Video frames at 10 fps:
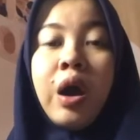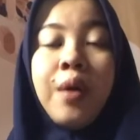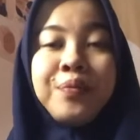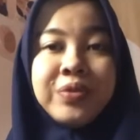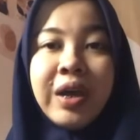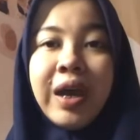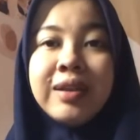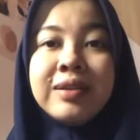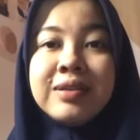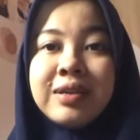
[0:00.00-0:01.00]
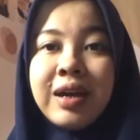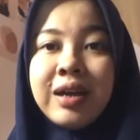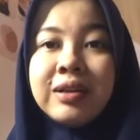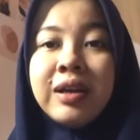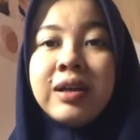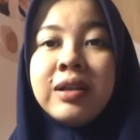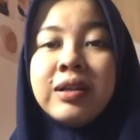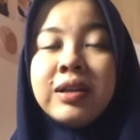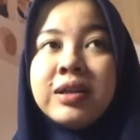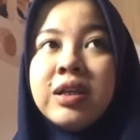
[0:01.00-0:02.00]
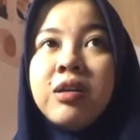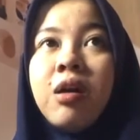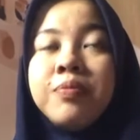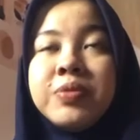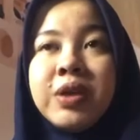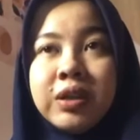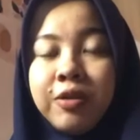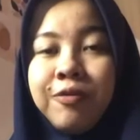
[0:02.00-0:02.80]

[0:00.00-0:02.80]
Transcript: obtain desired learning objective.